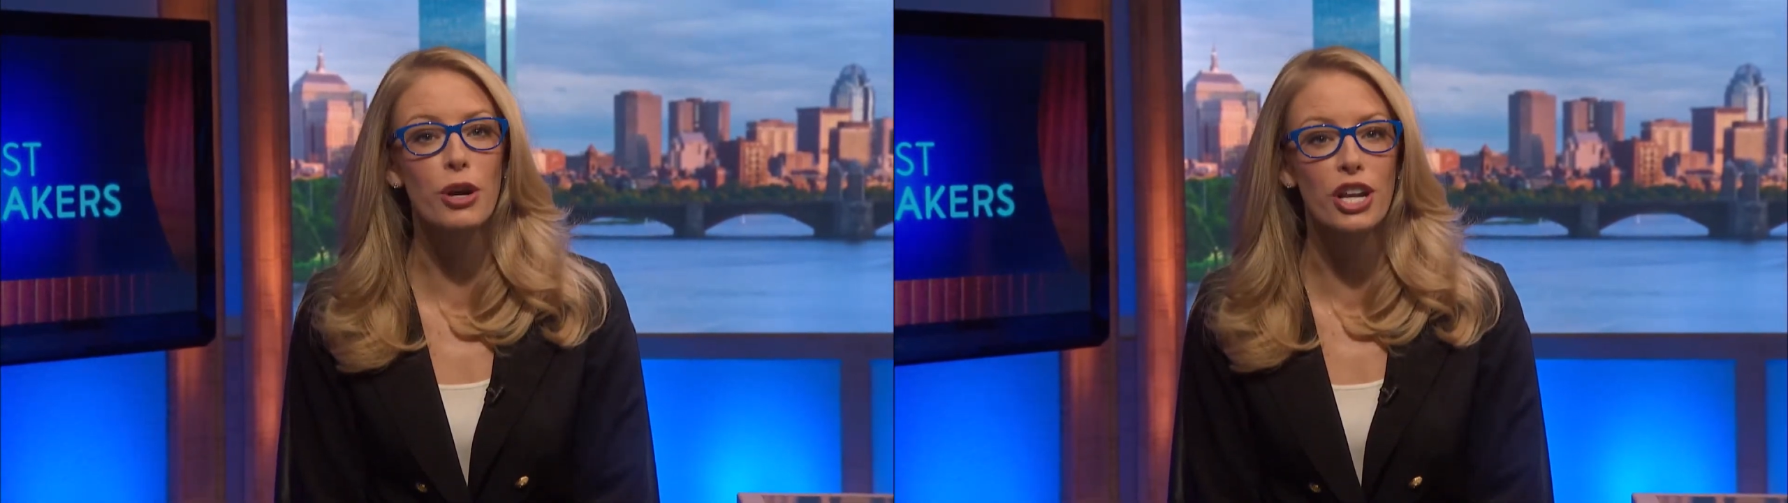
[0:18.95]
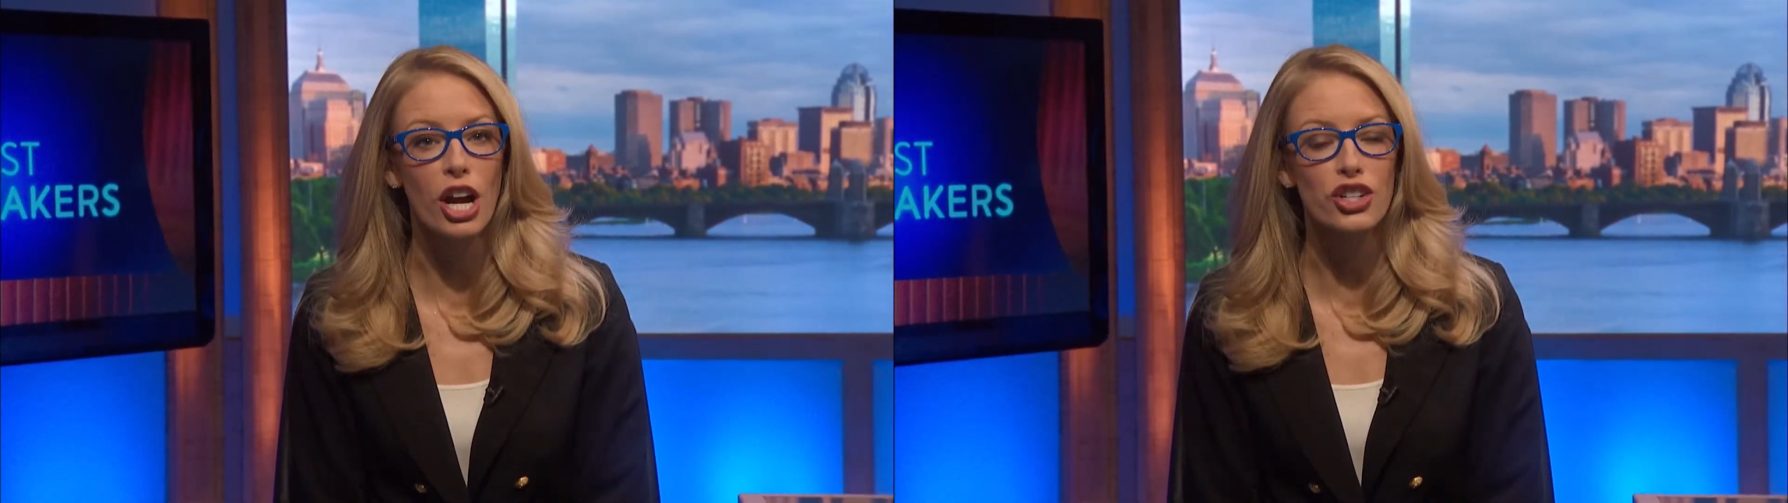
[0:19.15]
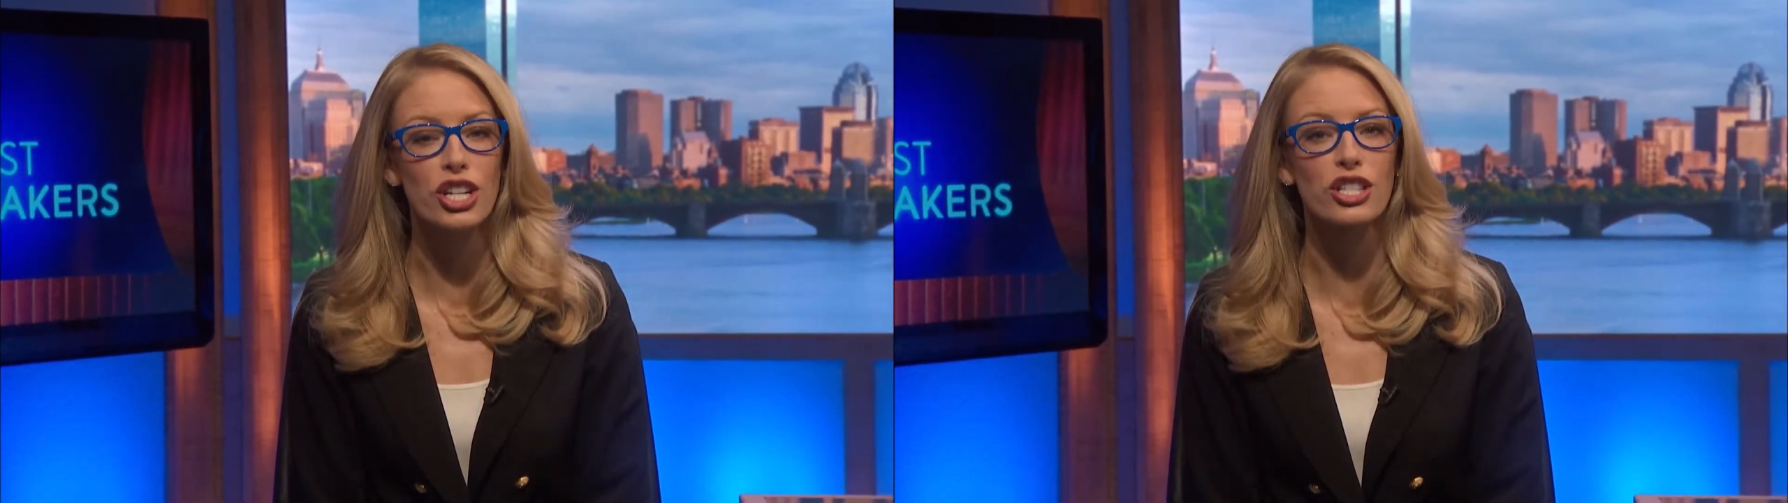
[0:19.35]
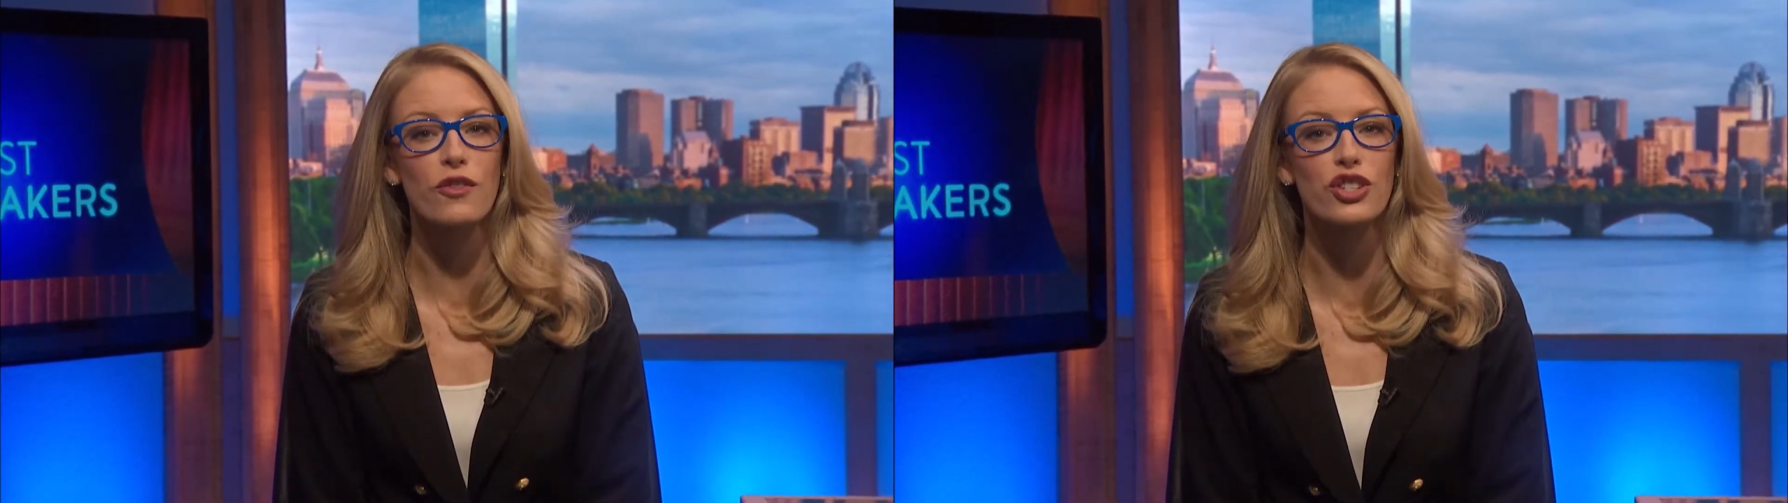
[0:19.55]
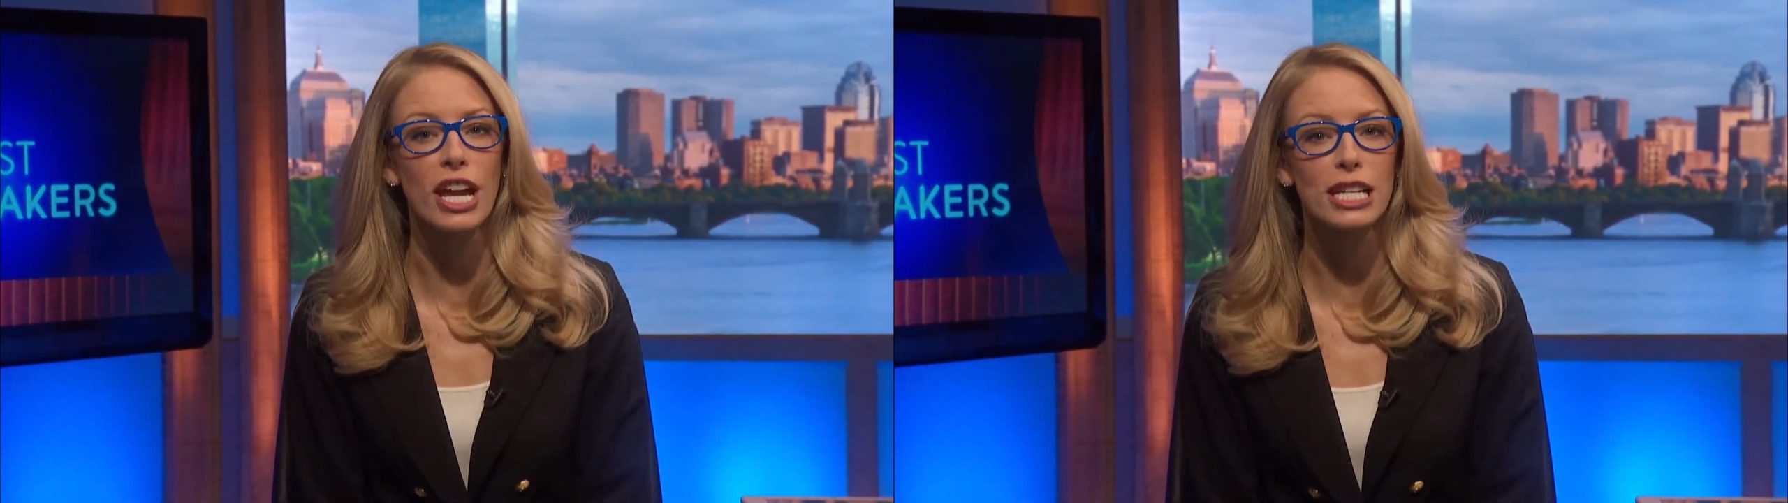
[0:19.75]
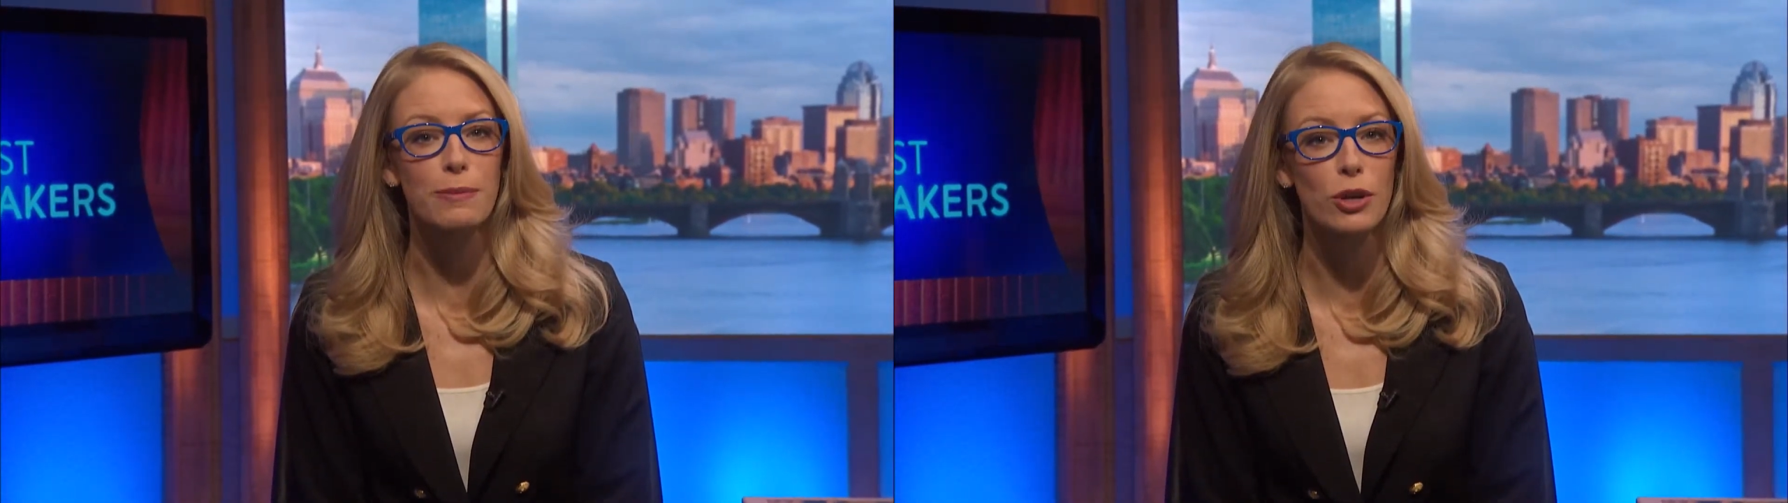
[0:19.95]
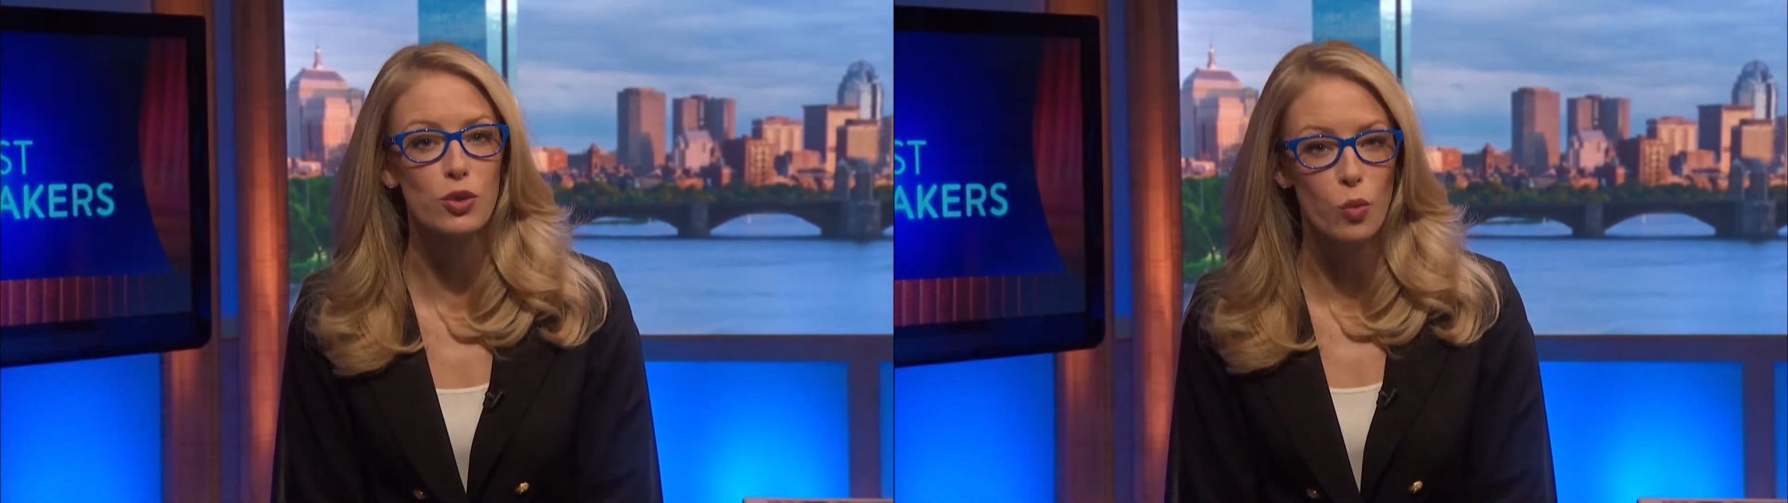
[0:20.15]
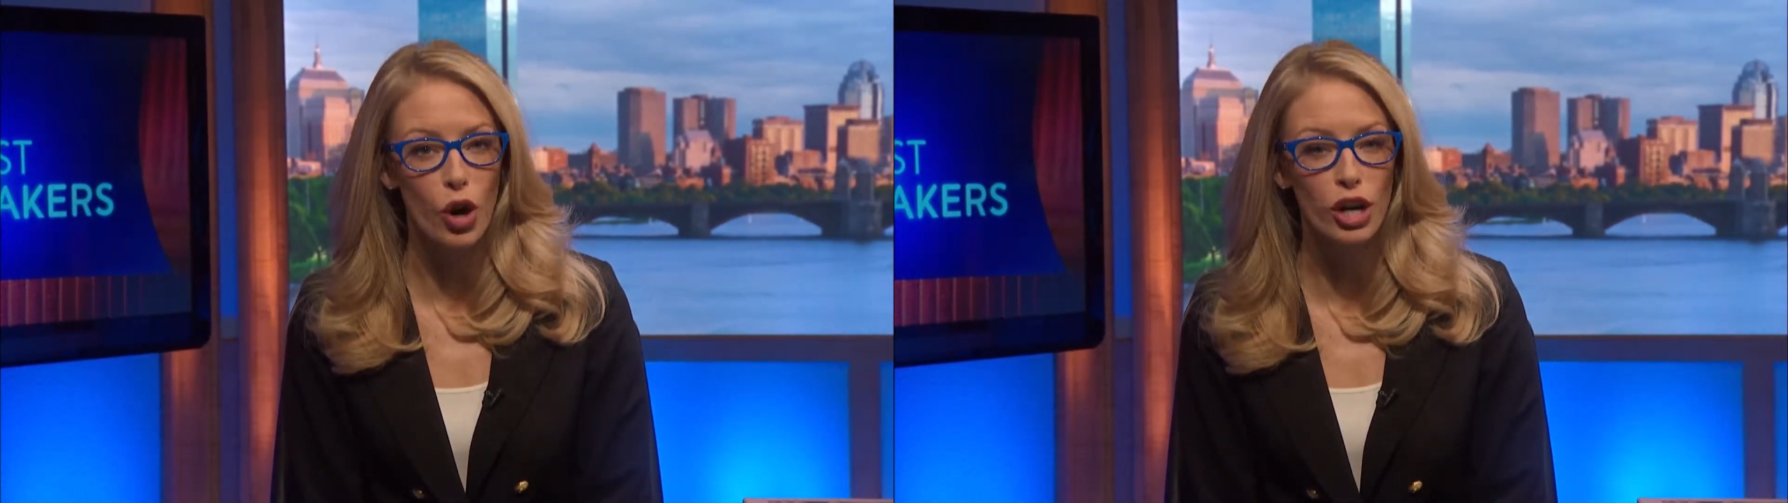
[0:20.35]
productions of
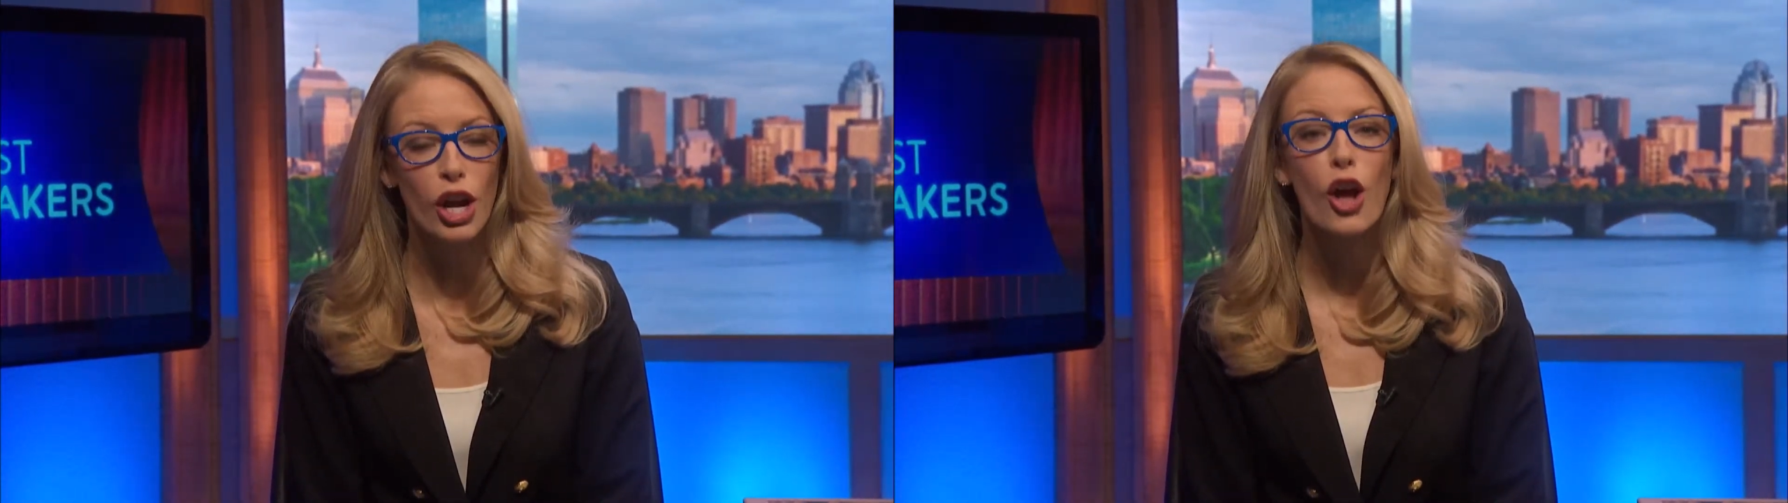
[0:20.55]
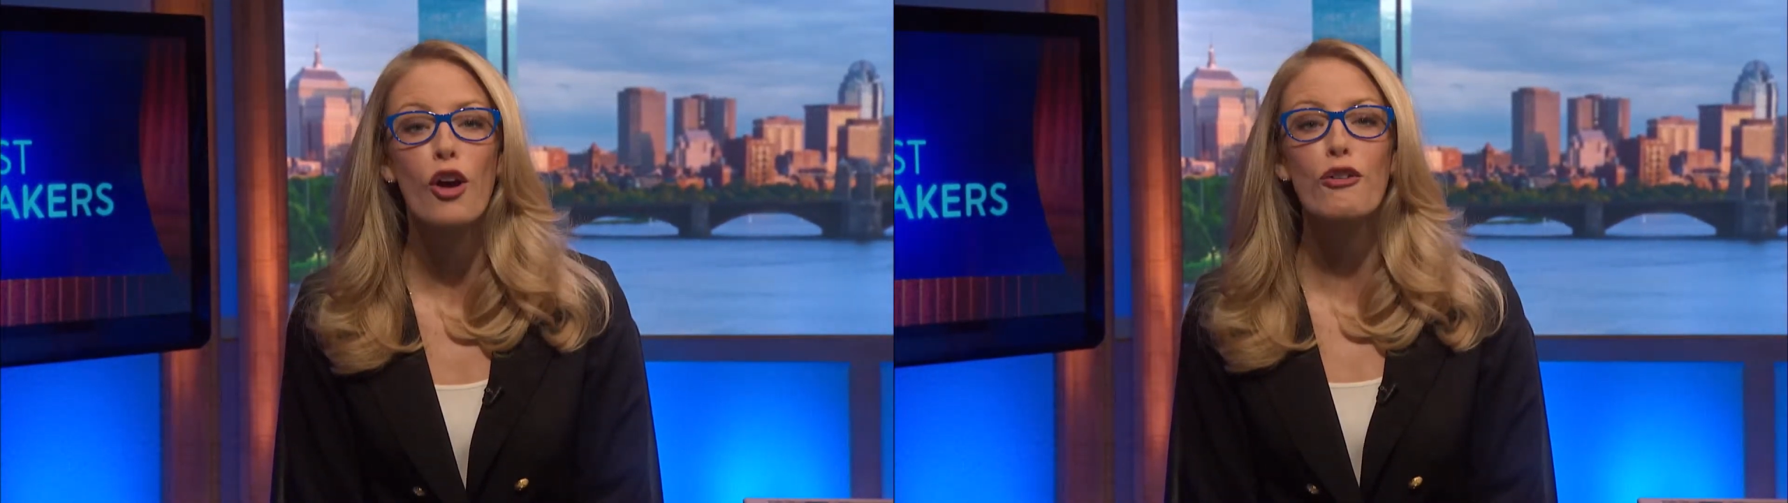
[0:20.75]
Shakespeare's work